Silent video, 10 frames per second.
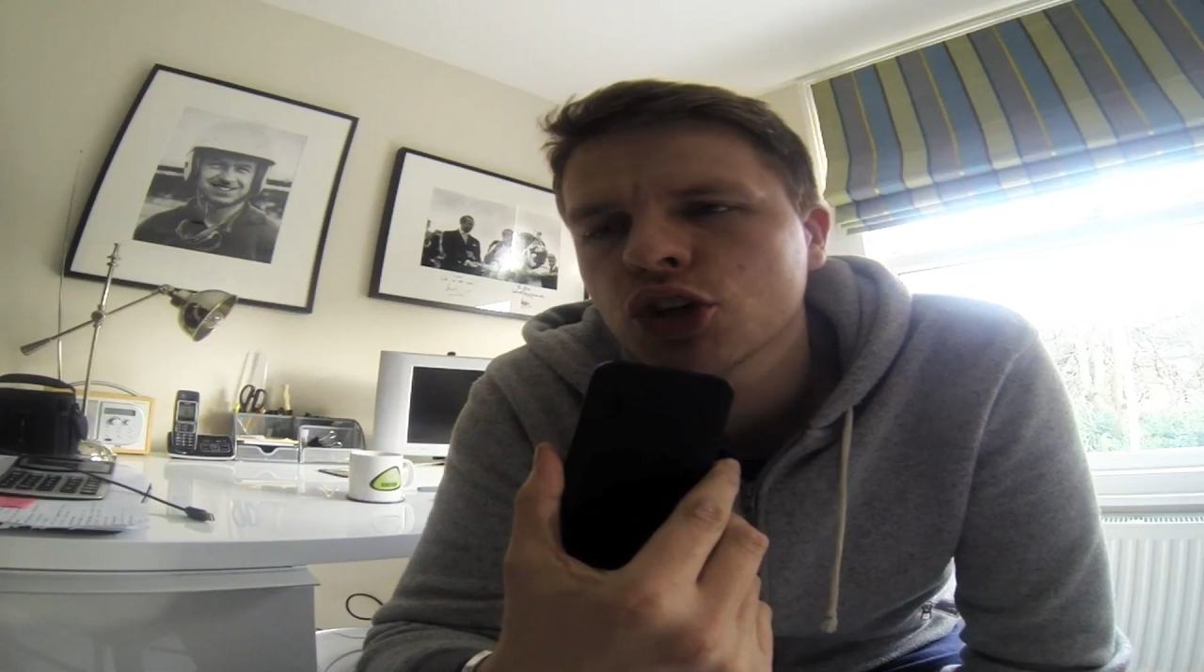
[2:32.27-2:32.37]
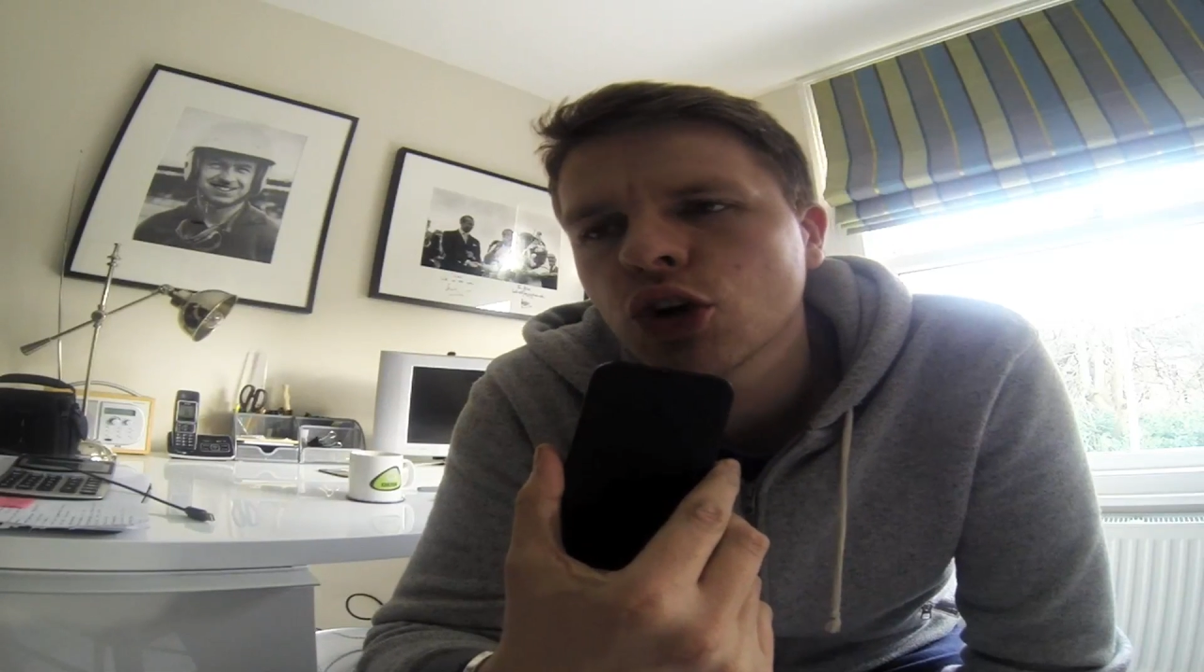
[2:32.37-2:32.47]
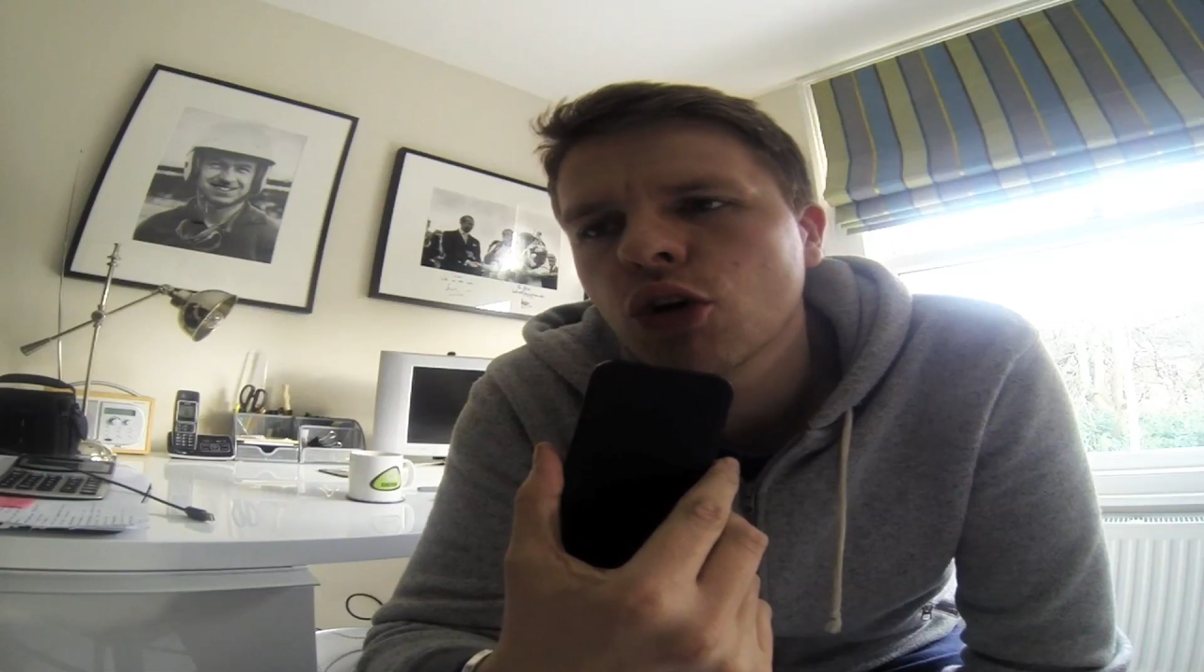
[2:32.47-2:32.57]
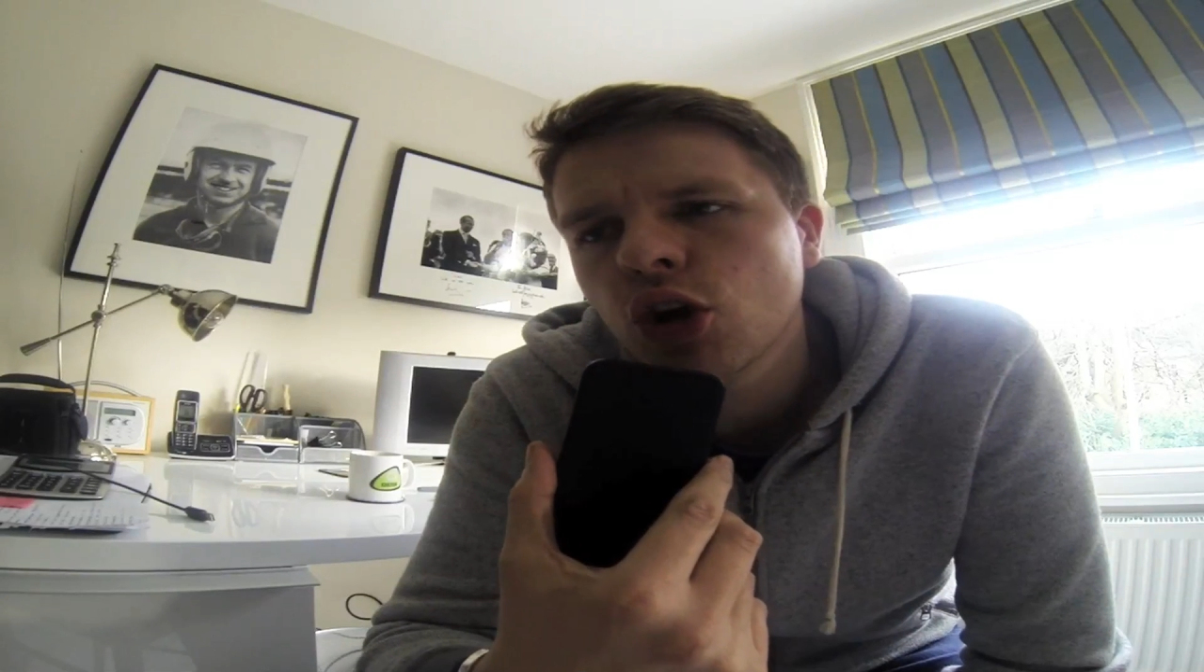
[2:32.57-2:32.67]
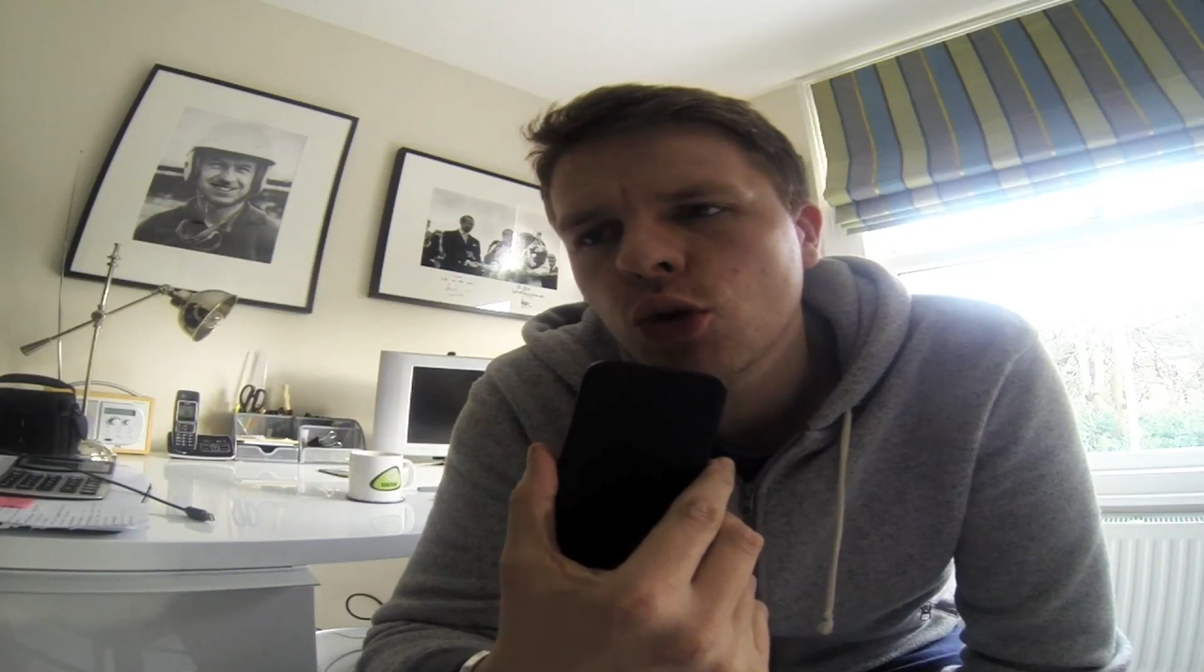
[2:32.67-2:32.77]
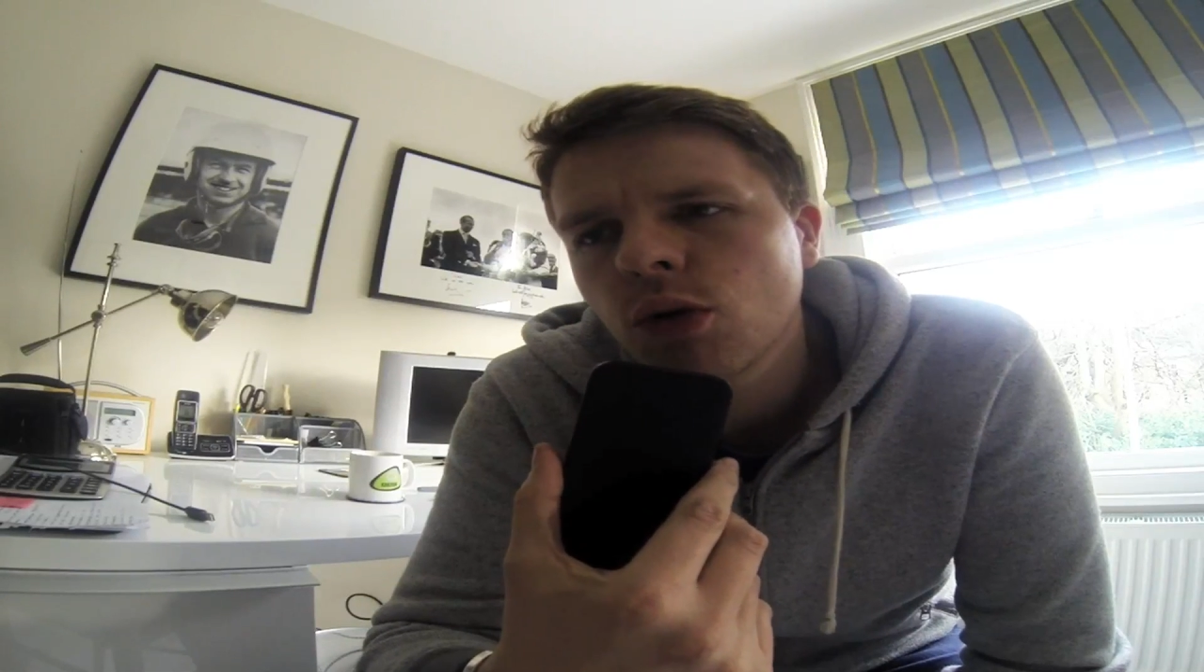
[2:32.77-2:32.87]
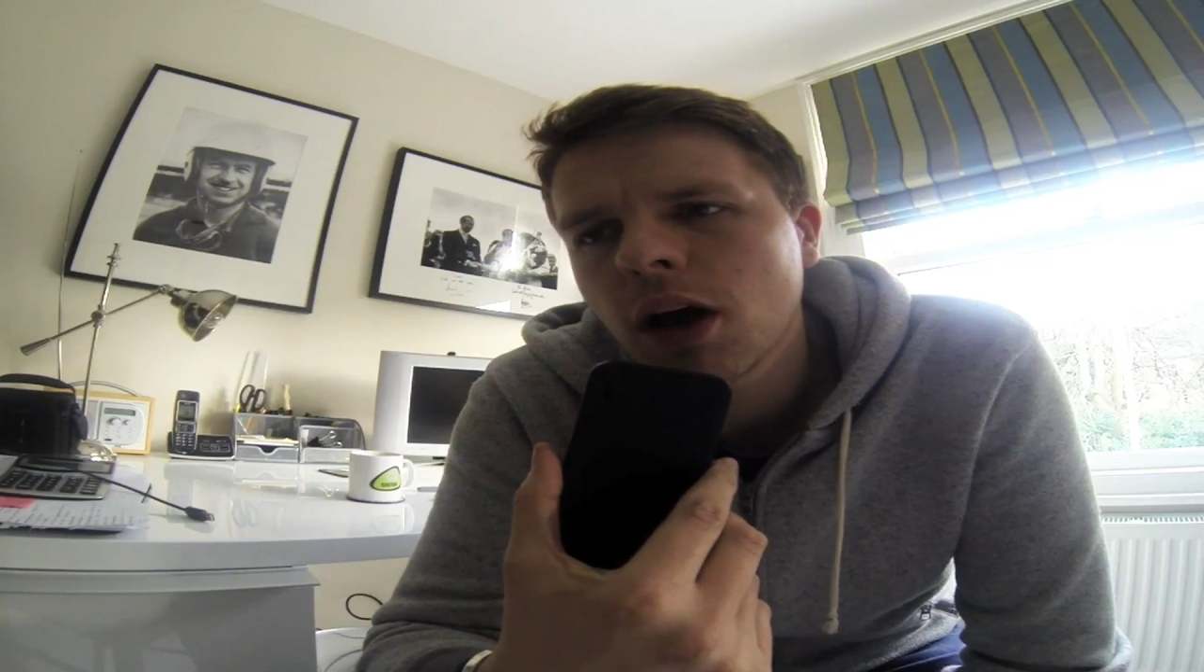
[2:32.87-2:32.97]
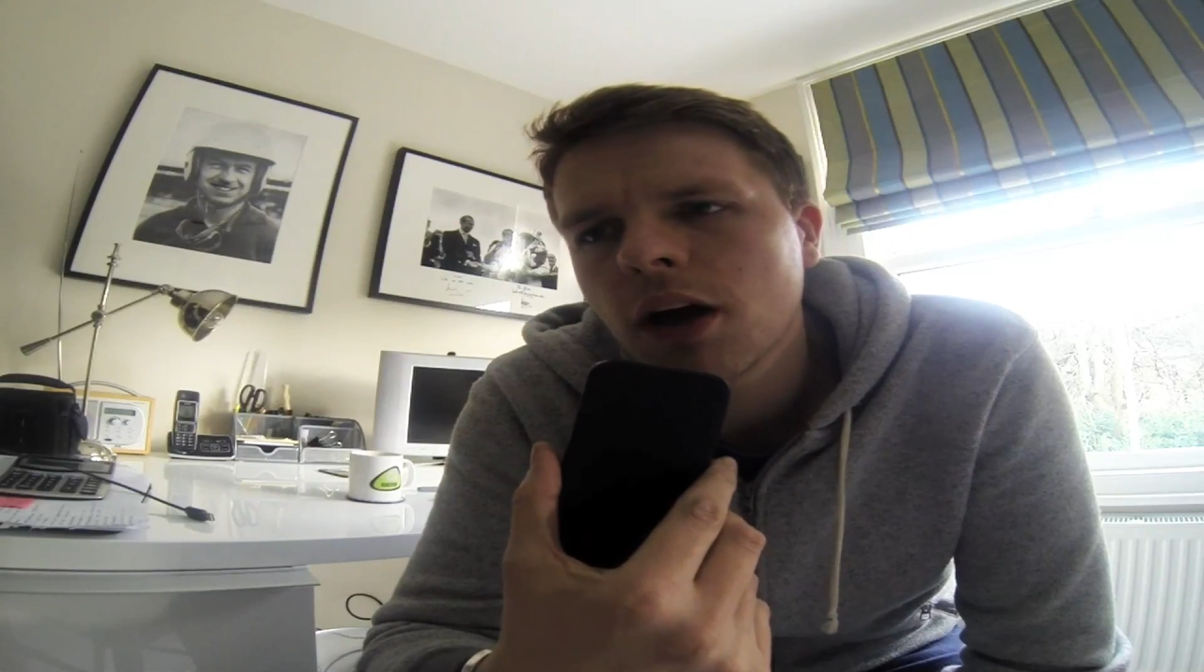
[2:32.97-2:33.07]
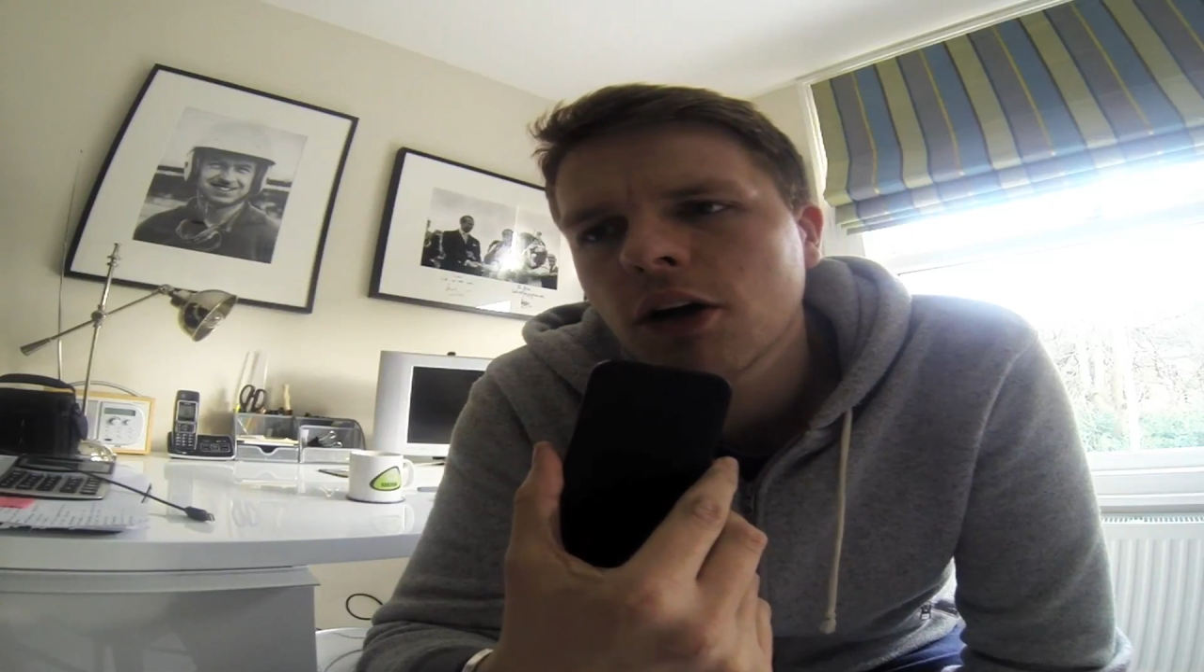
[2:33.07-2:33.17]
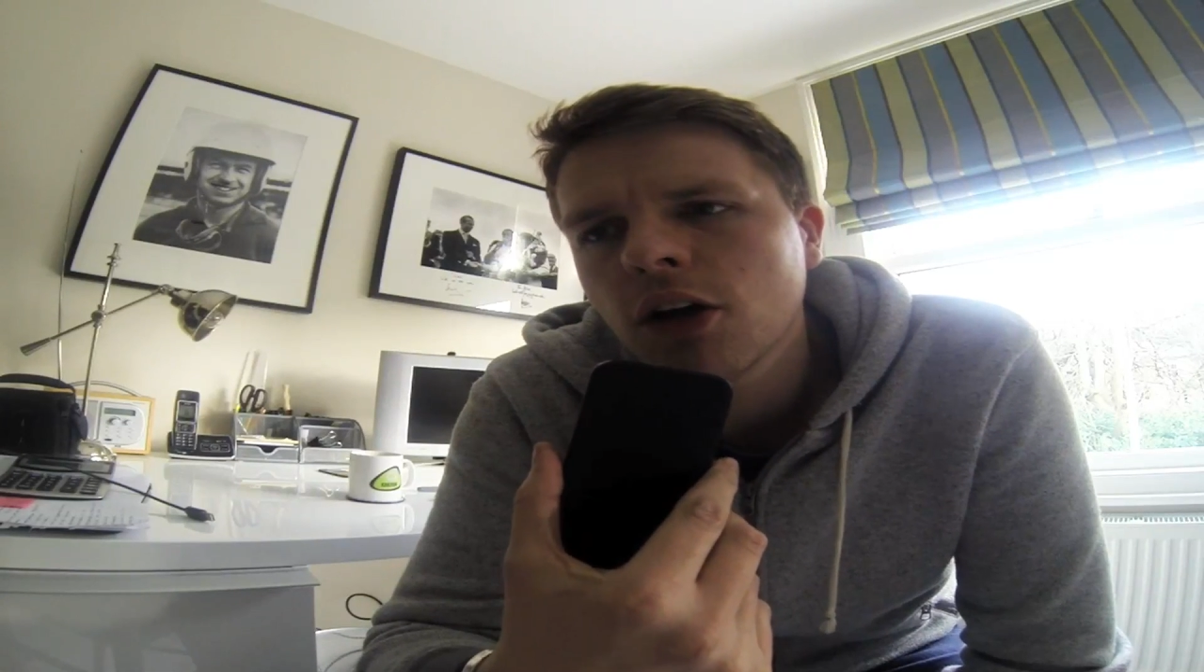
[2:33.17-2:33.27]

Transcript: sure who uh,